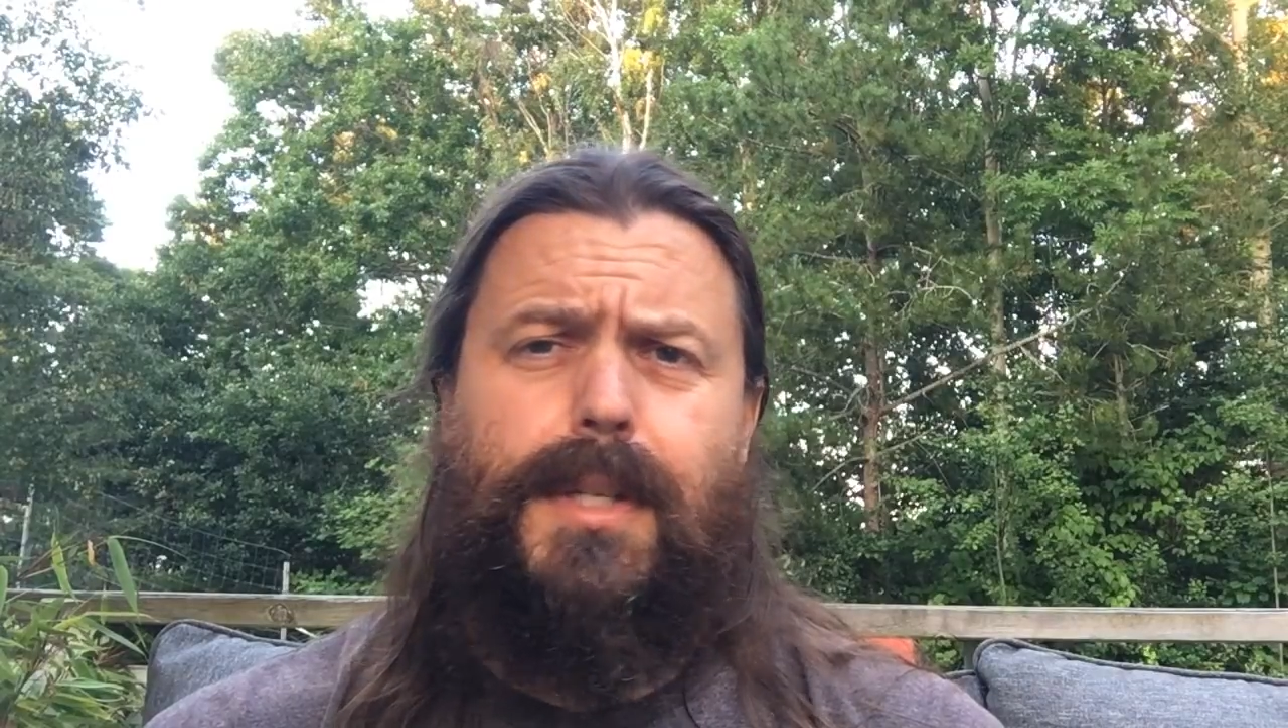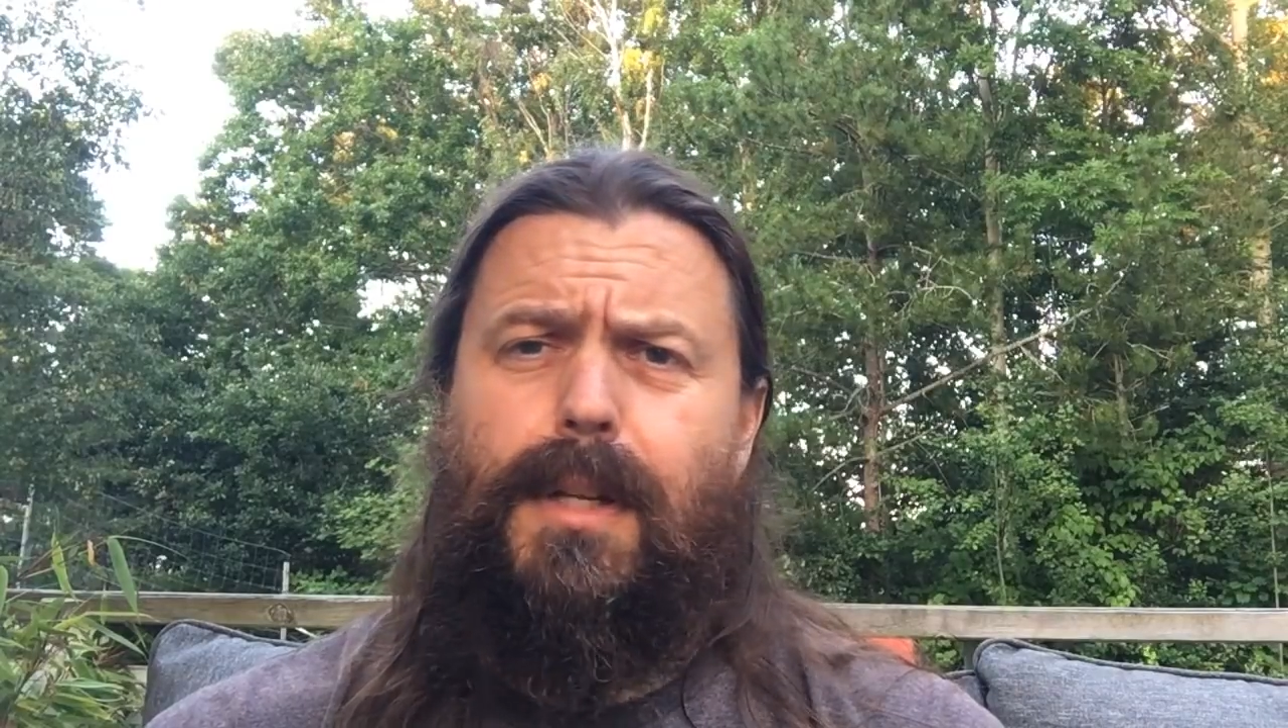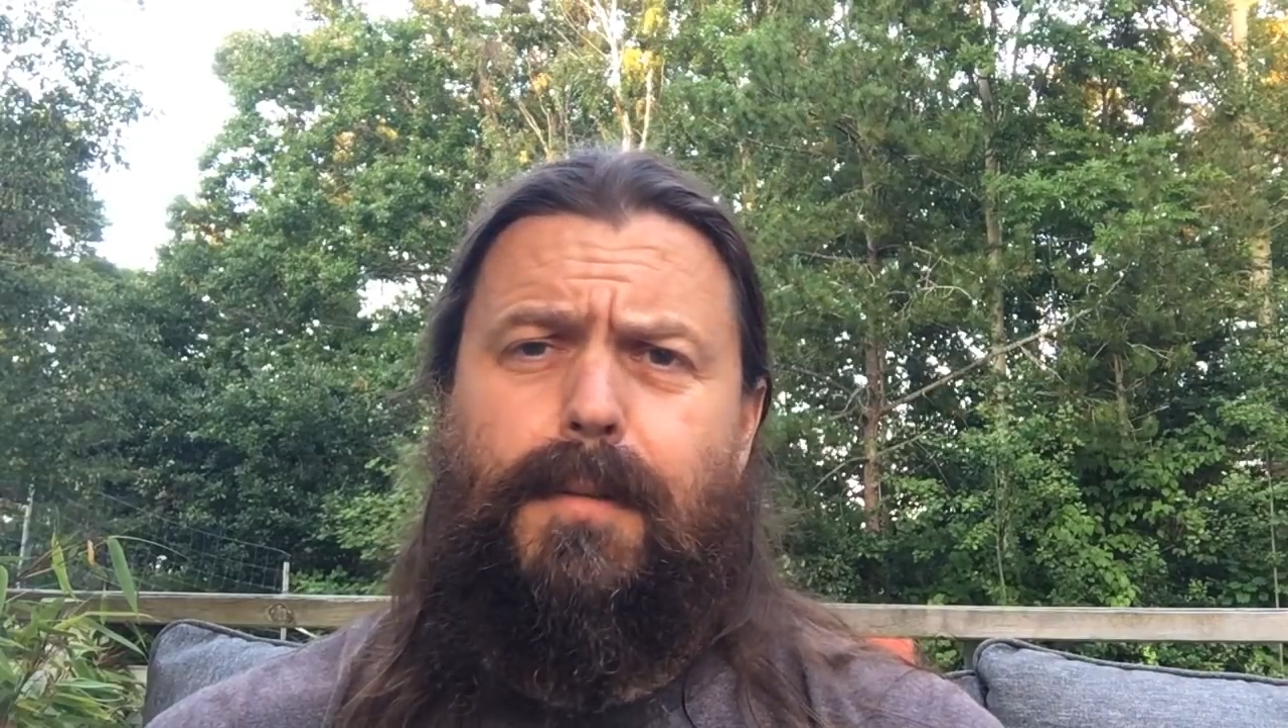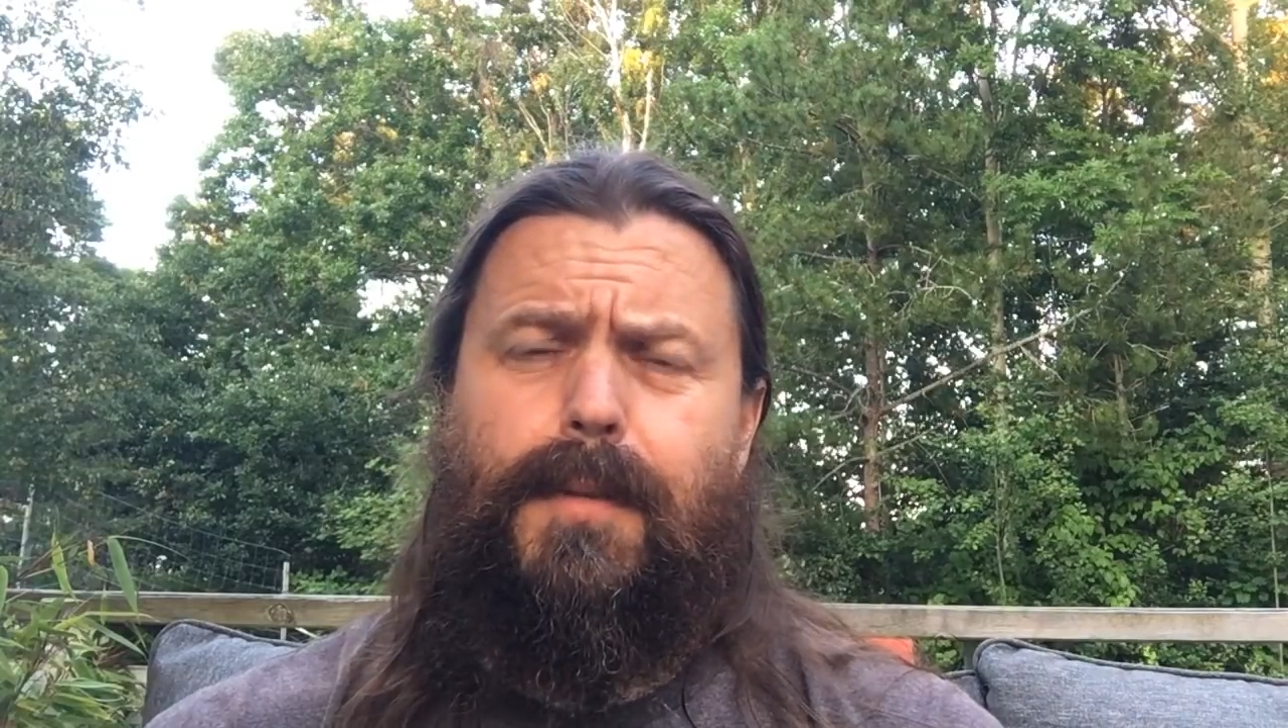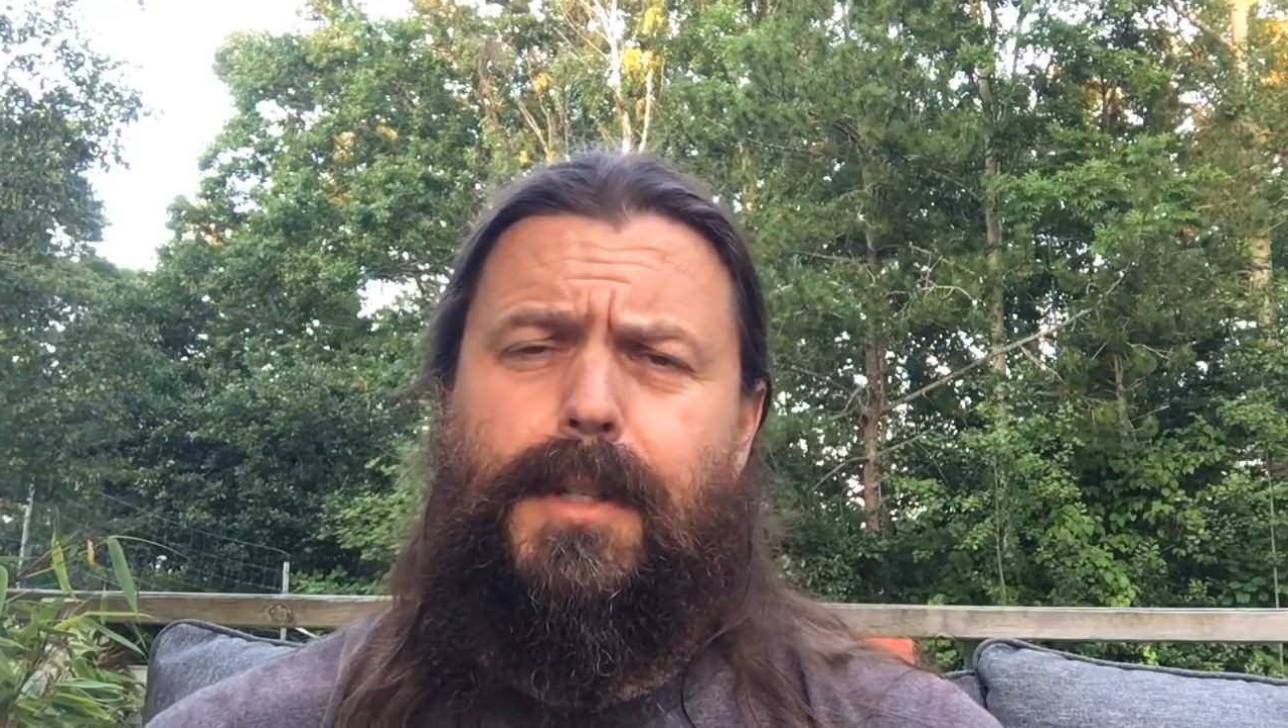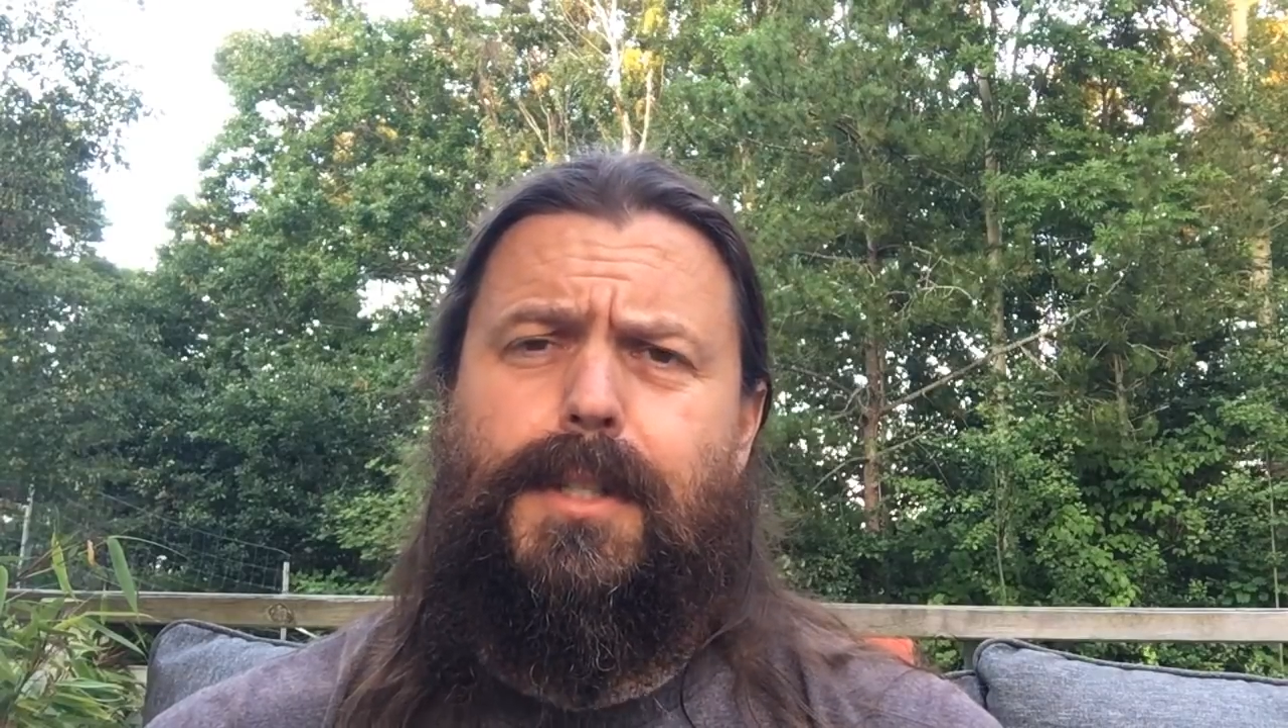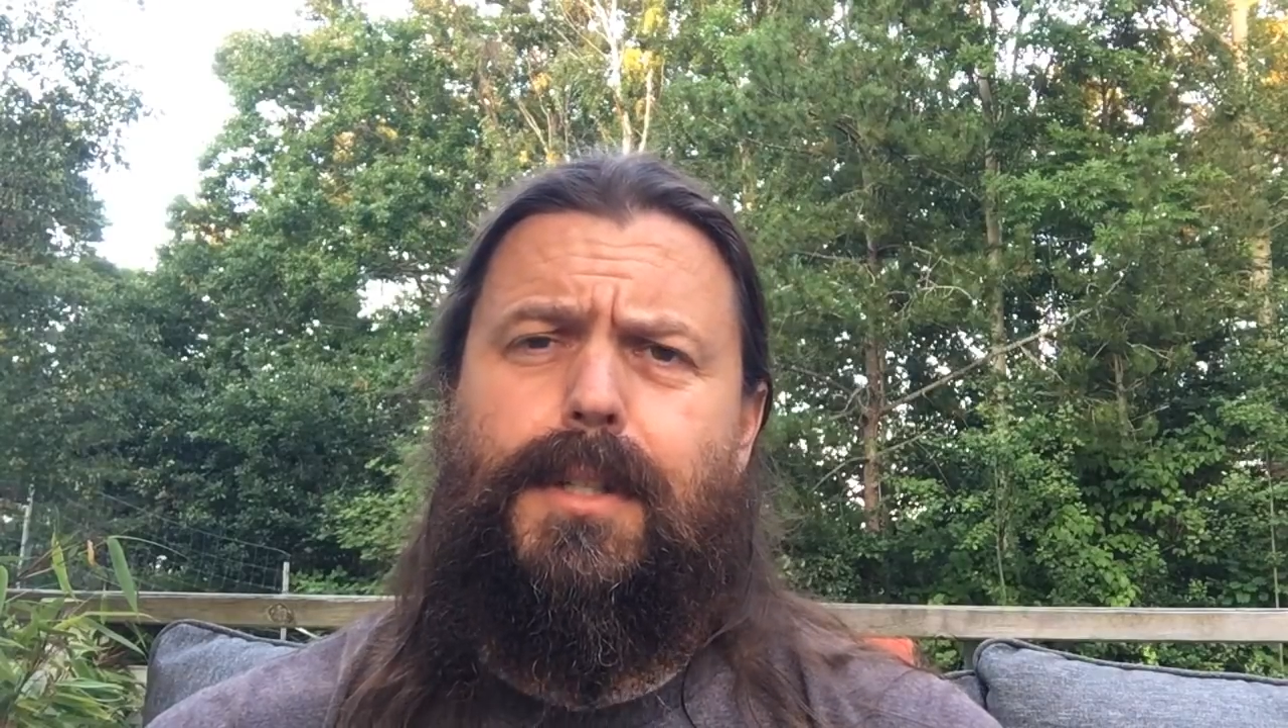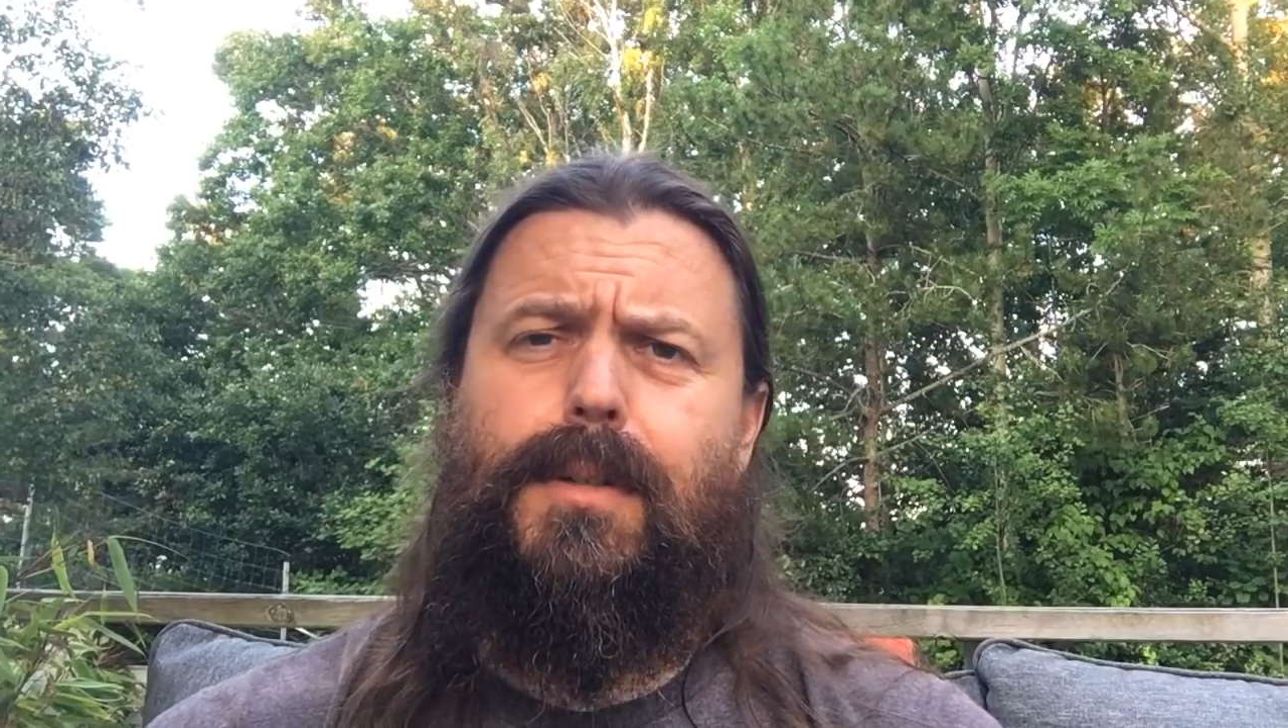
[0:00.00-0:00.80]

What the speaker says: selfish.